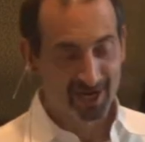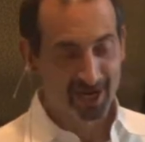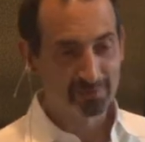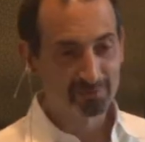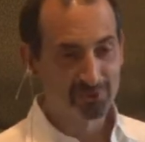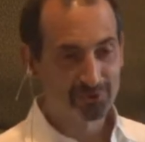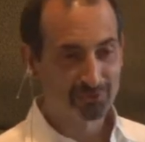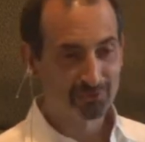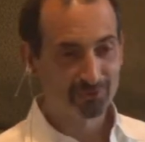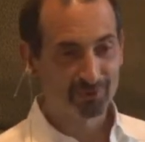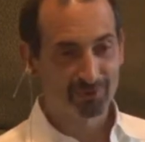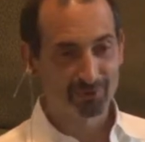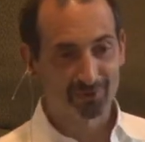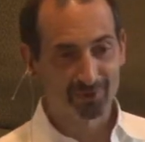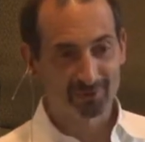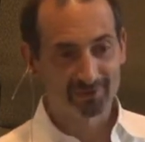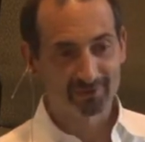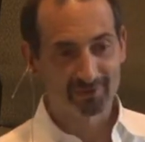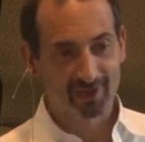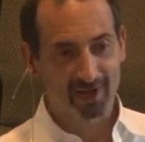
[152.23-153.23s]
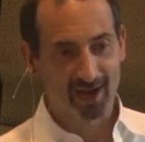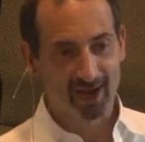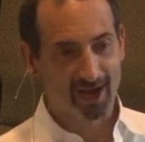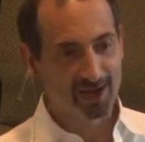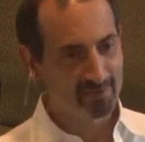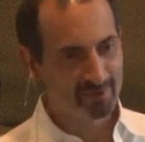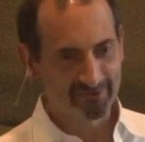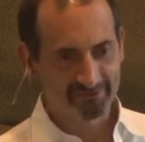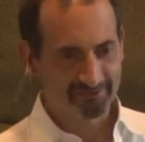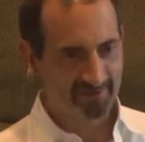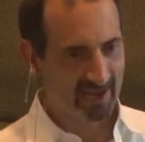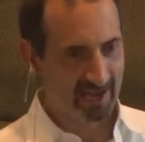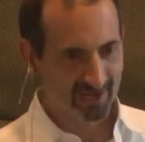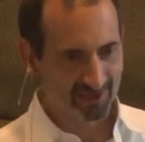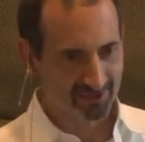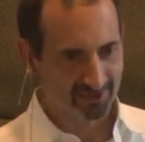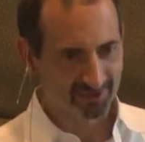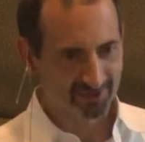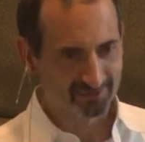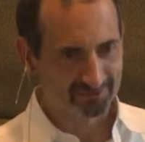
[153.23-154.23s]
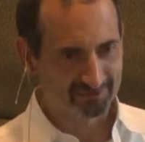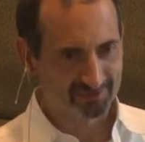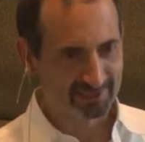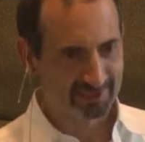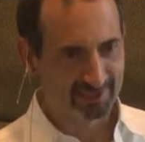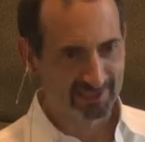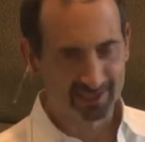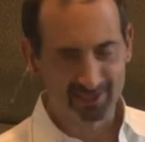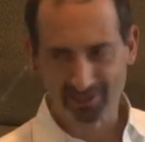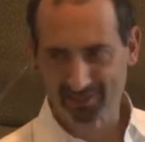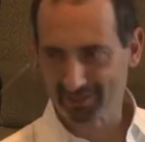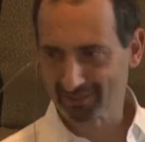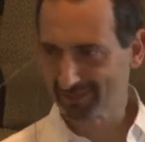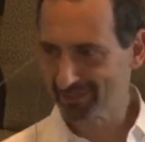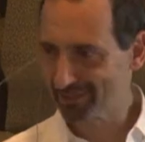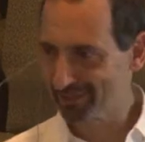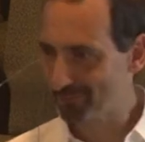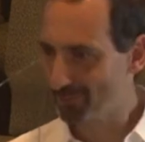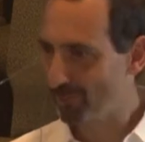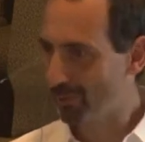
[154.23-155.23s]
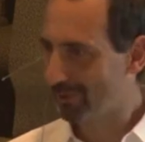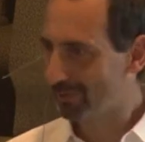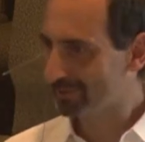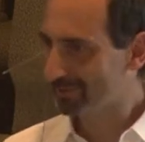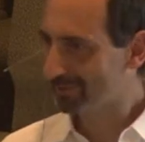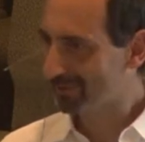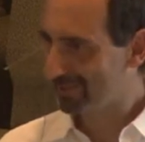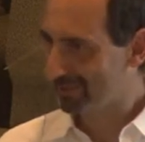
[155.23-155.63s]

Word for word: I'm sure I'm a fan of clean air and clean water,